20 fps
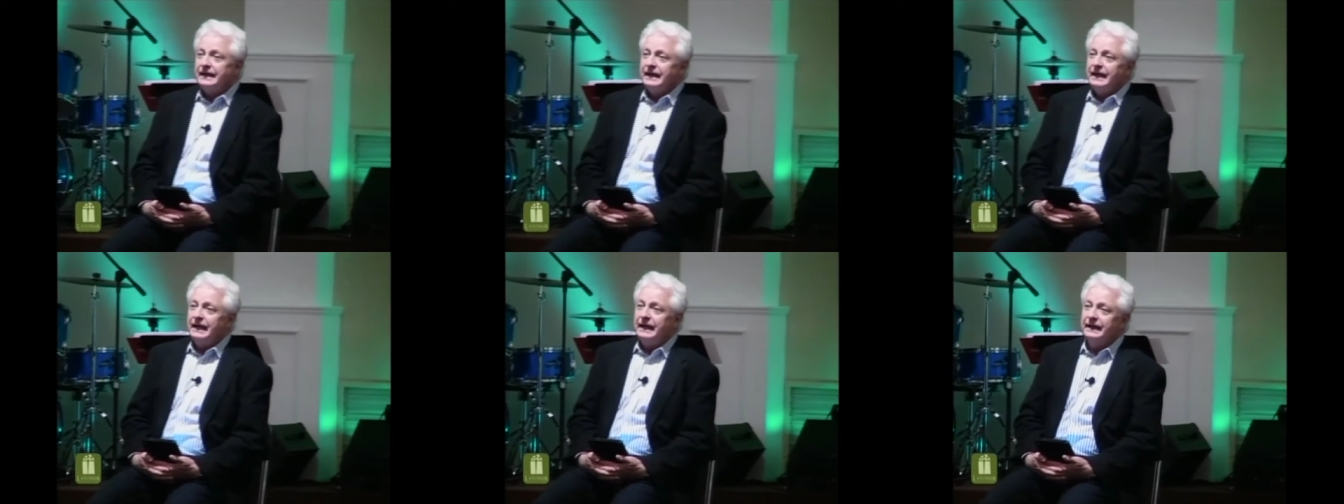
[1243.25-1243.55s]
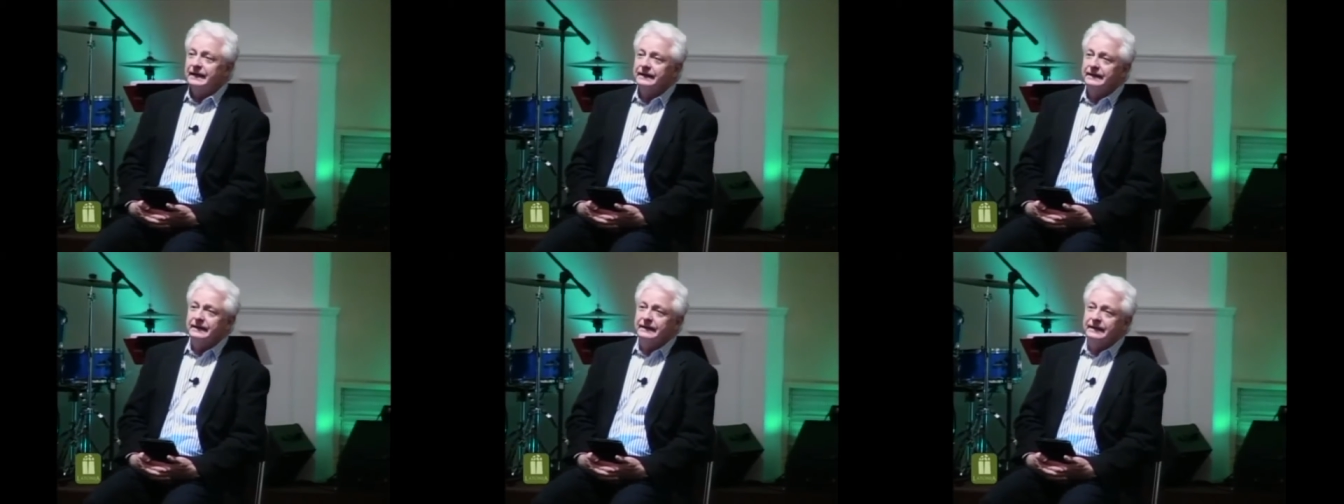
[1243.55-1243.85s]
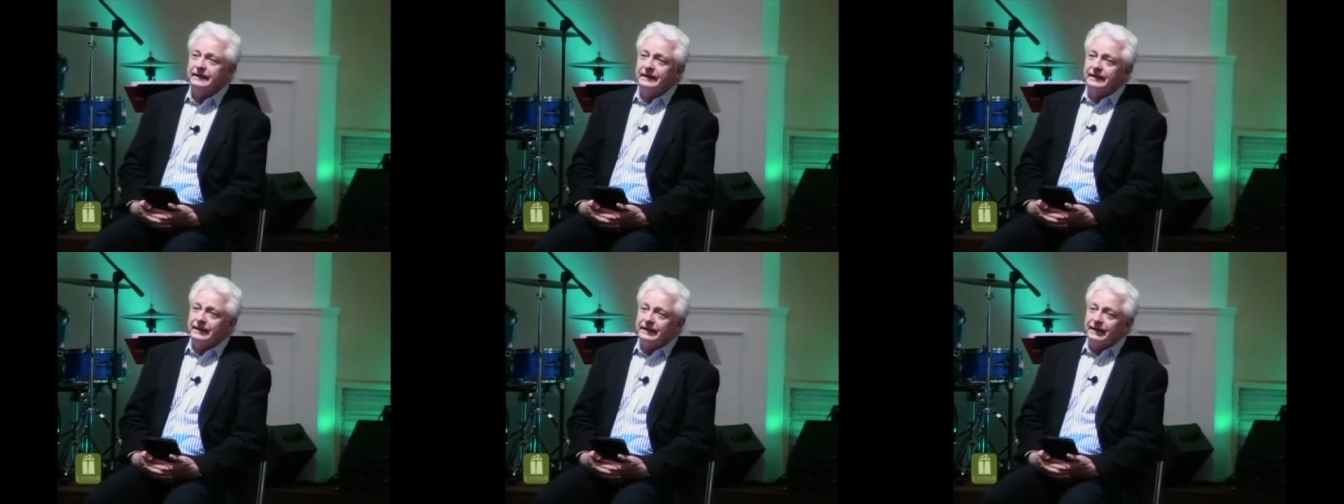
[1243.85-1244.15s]
And
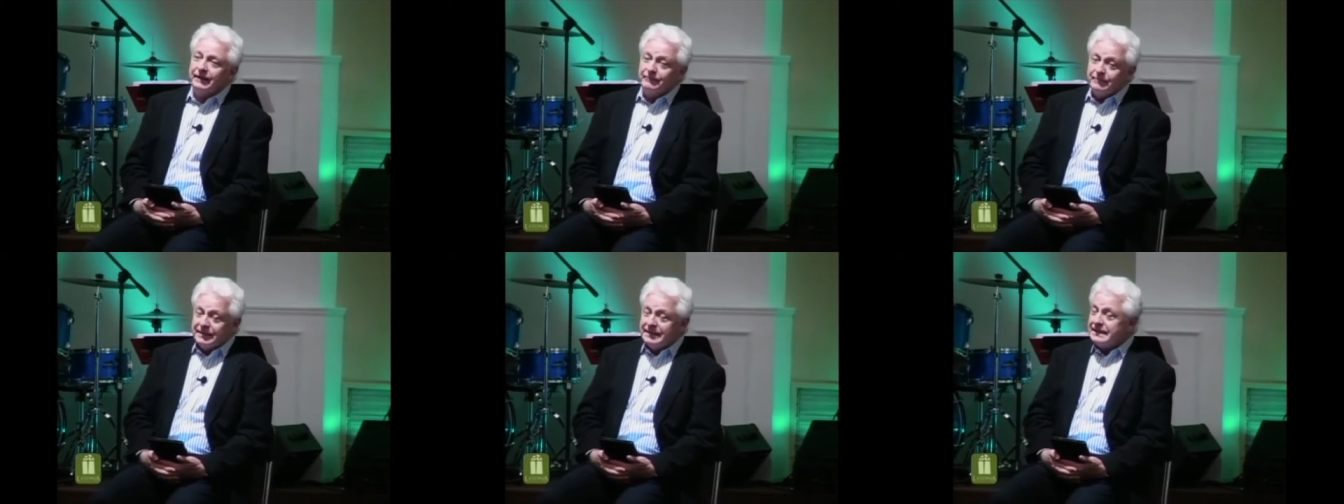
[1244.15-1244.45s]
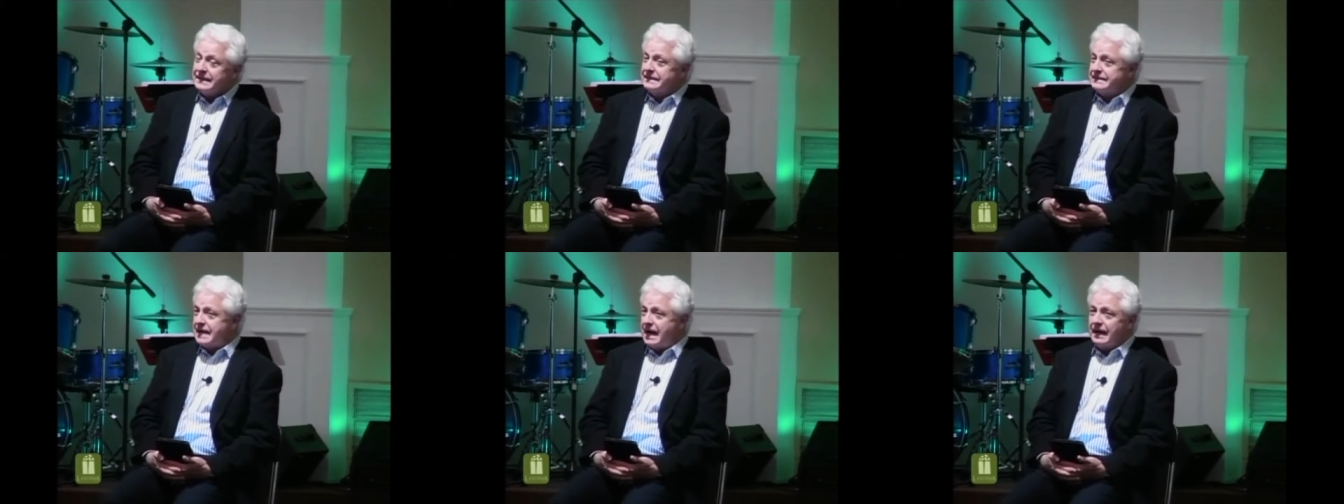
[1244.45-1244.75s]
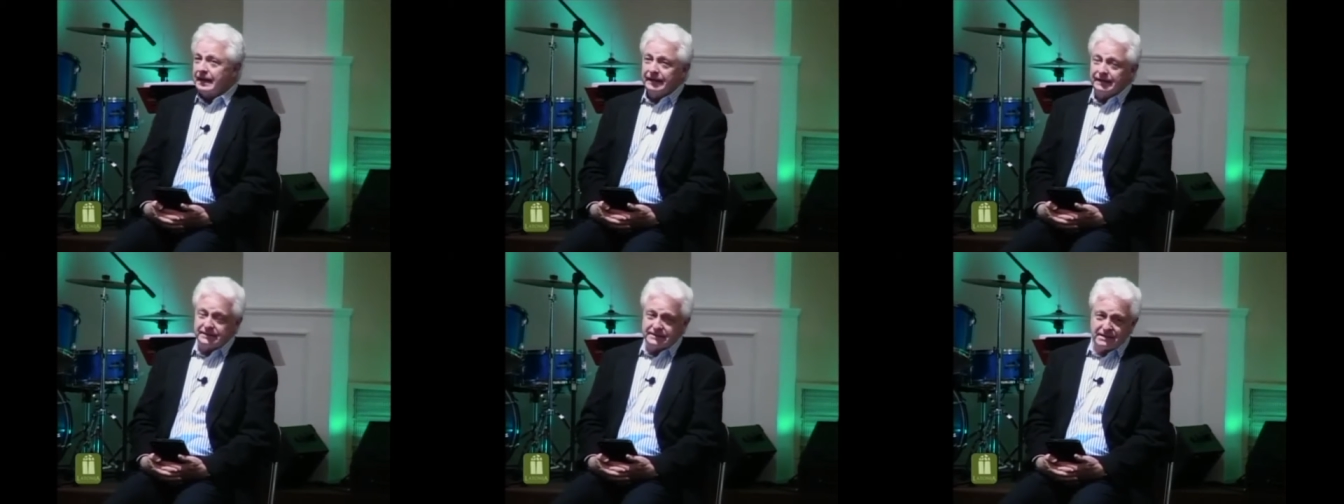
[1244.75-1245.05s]
uh, I've been
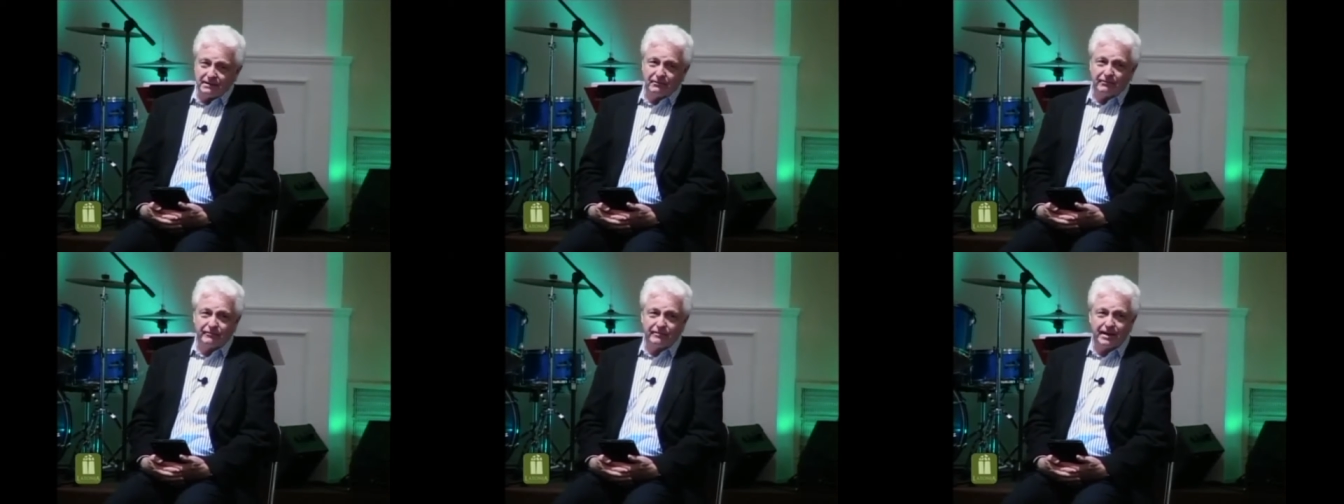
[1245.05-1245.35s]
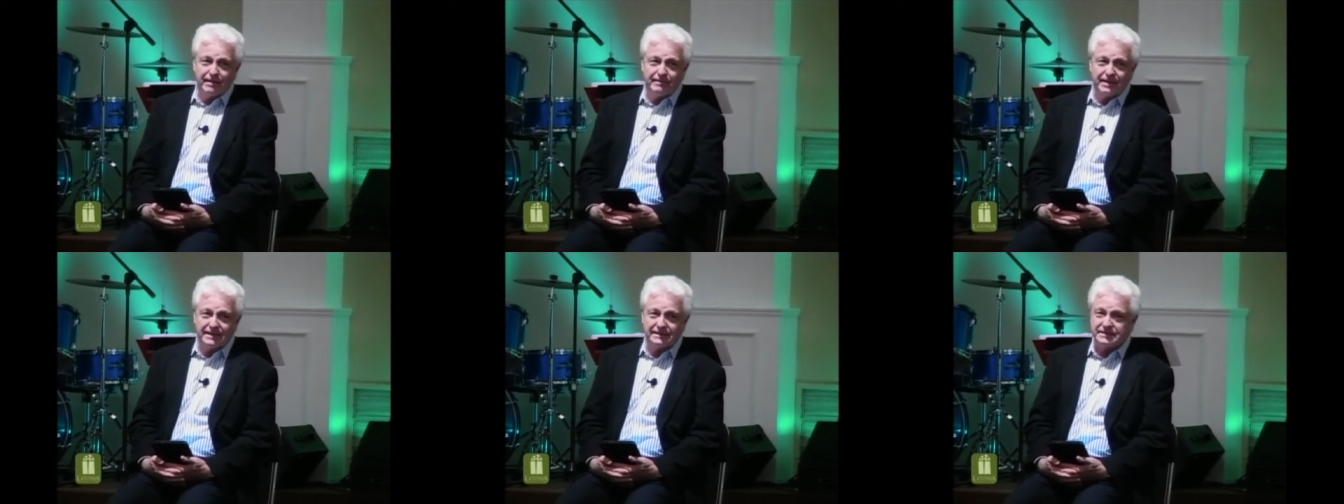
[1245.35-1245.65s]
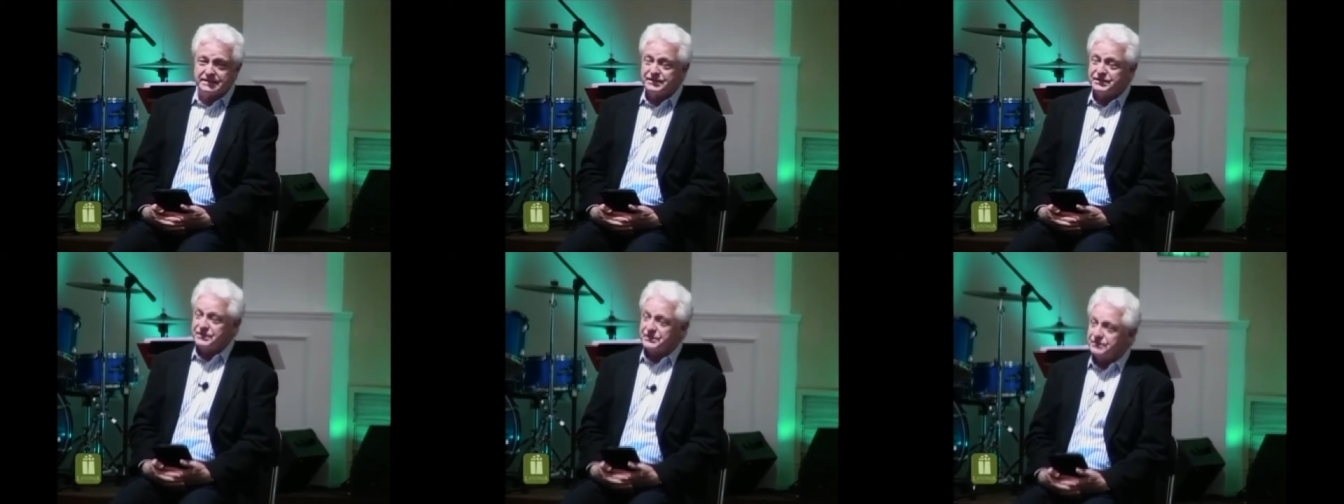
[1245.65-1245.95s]
designing some of my
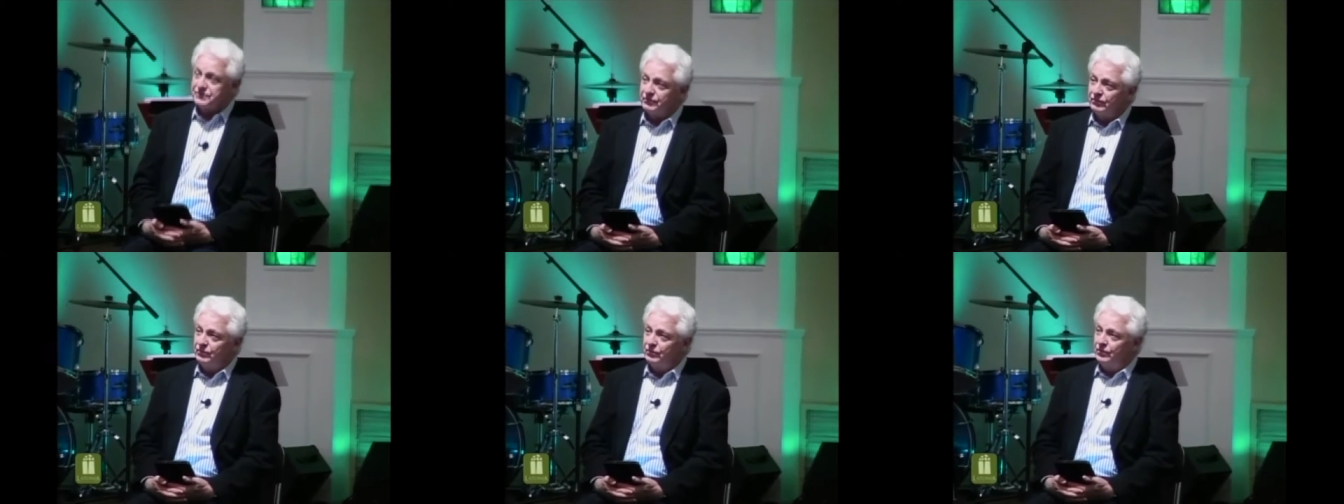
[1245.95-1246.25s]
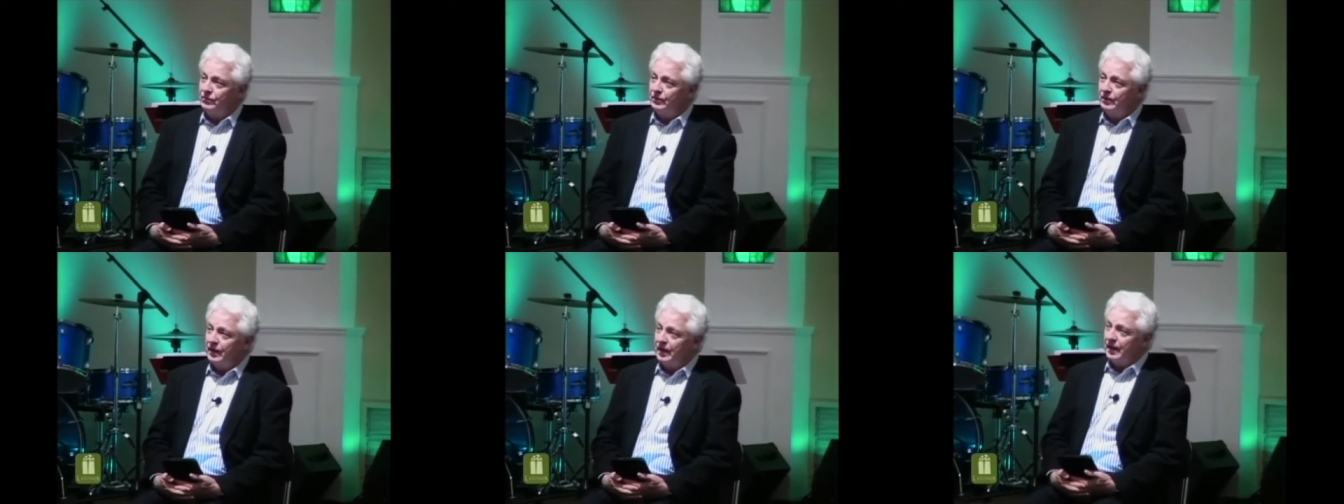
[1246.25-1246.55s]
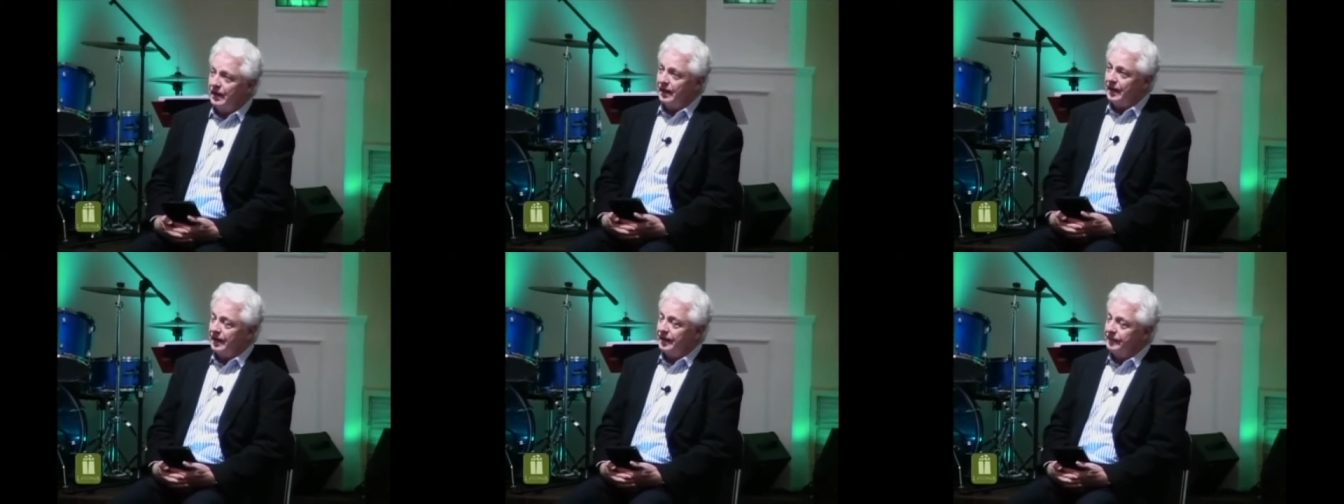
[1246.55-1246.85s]
messages through
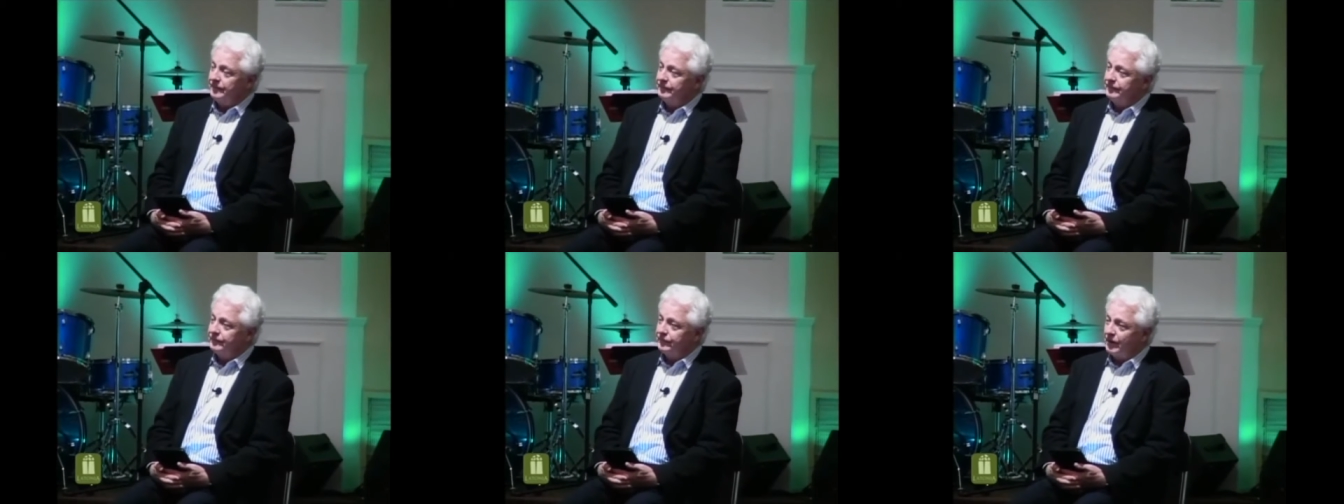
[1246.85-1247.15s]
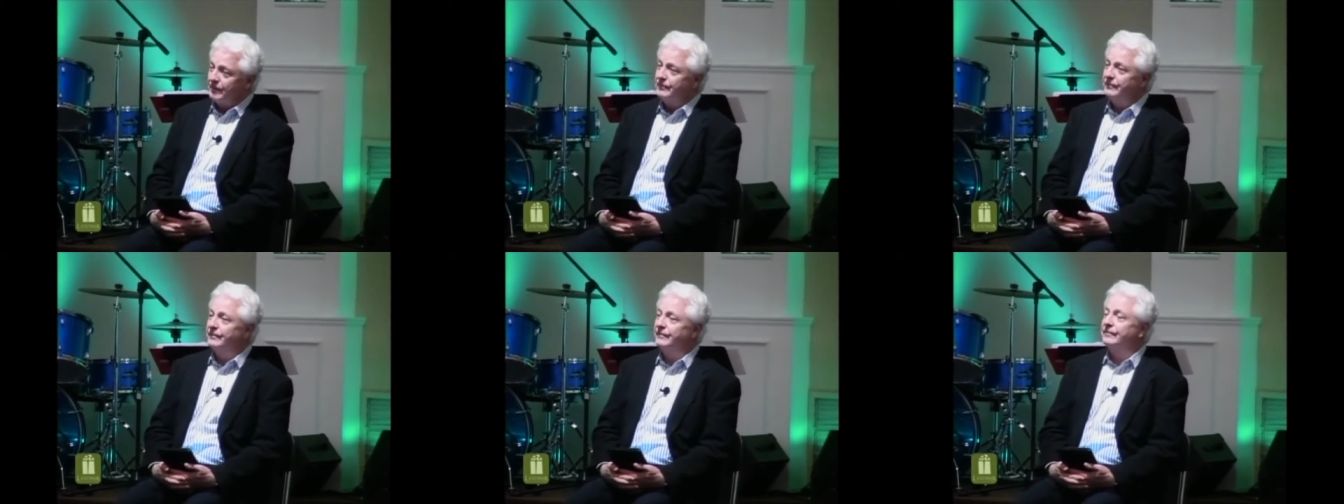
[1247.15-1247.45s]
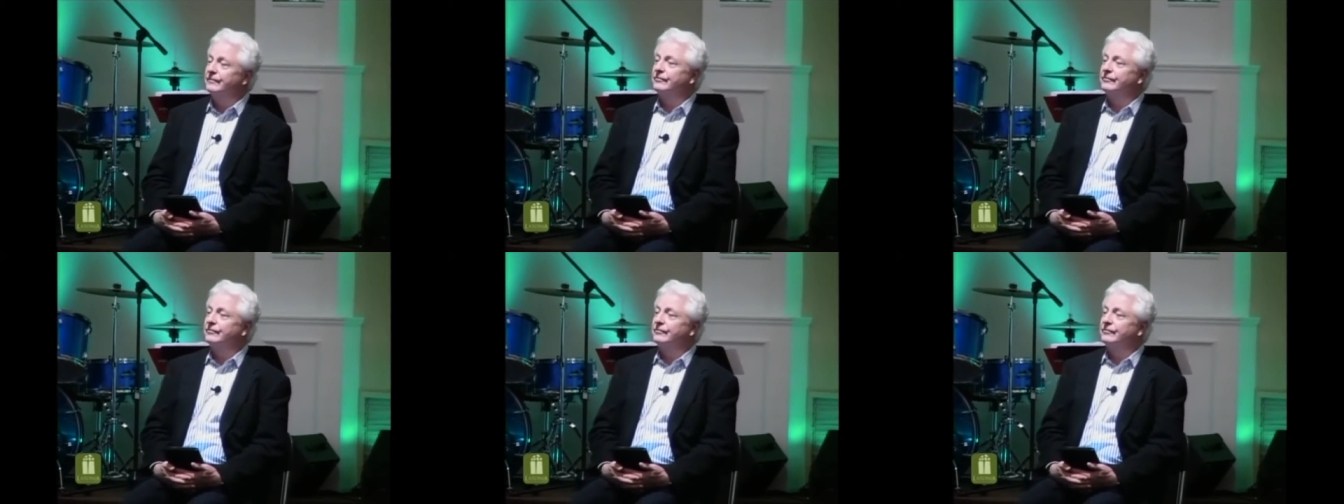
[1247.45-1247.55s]
um, from,